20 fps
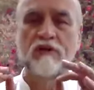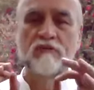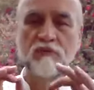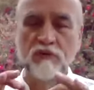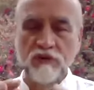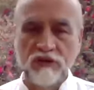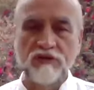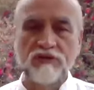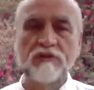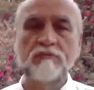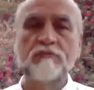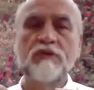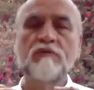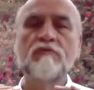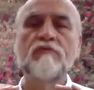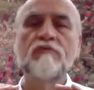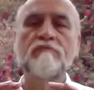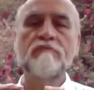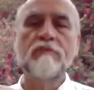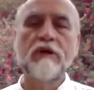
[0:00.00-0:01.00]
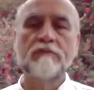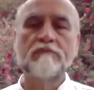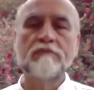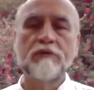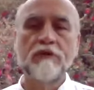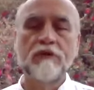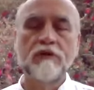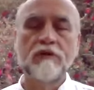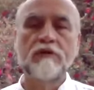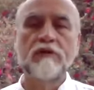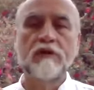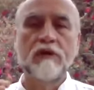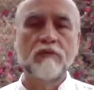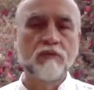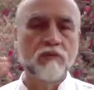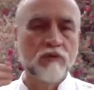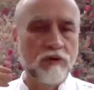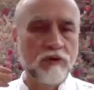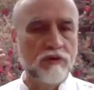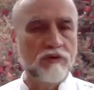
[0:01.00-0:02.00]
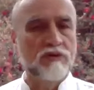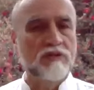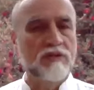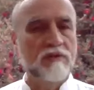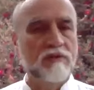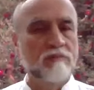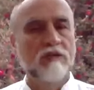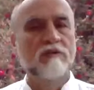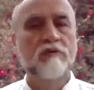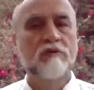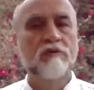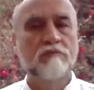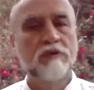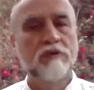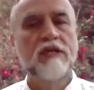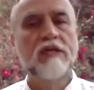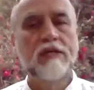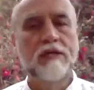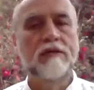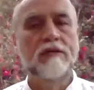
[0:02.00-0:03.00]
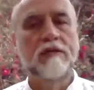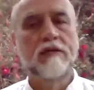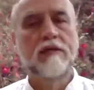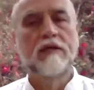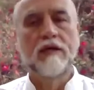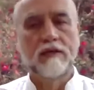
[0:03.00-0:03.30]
a word to be remembered, a word to be repeated